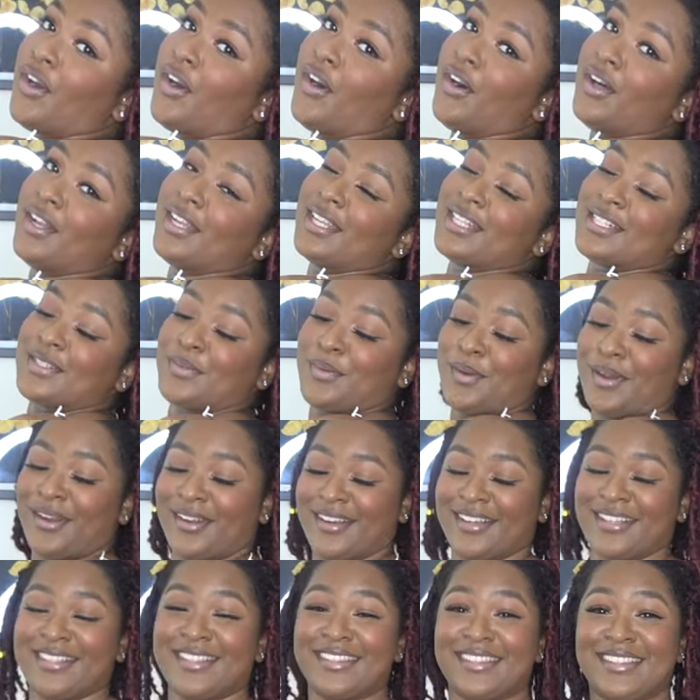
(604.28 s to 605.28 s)
all it's
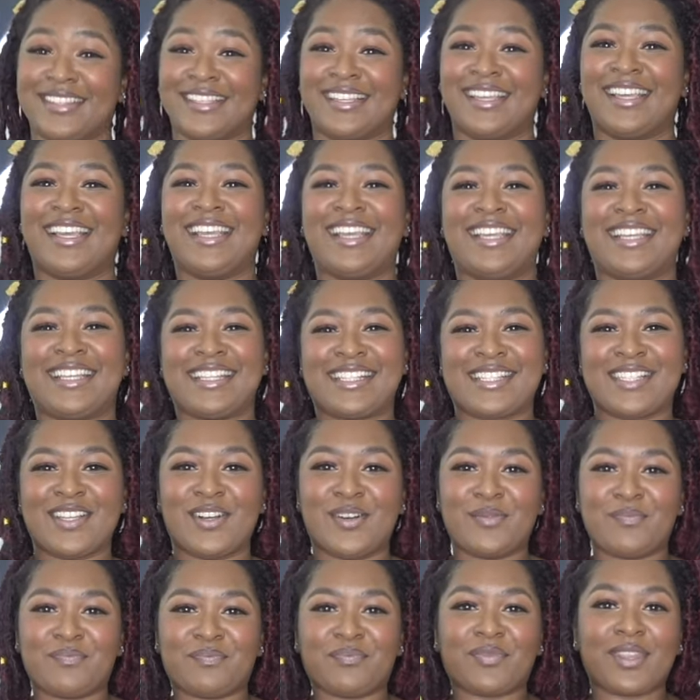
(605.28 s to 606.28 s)
worth.
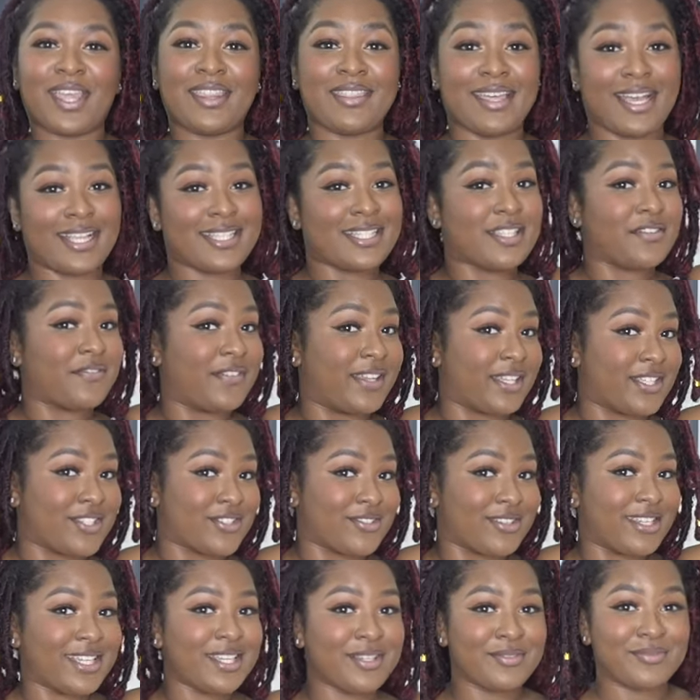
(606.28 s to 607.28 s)
So that's a
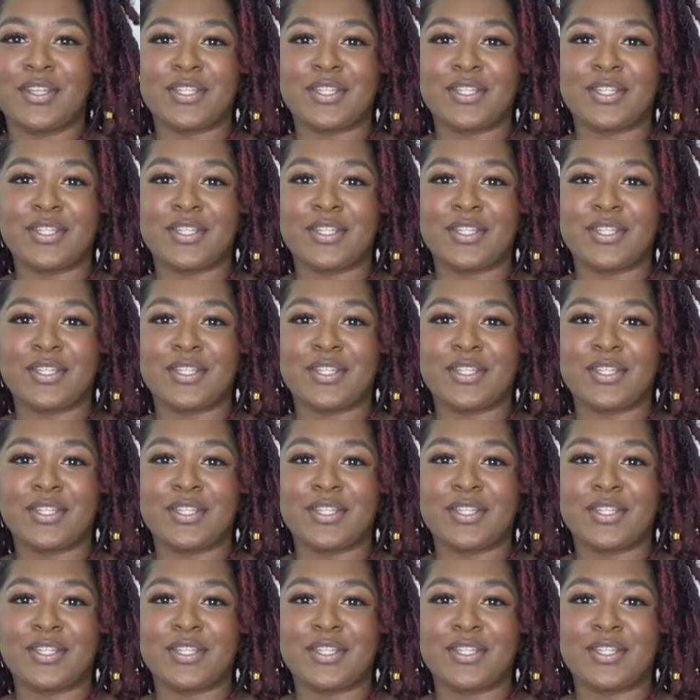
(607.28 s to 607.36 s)
victory.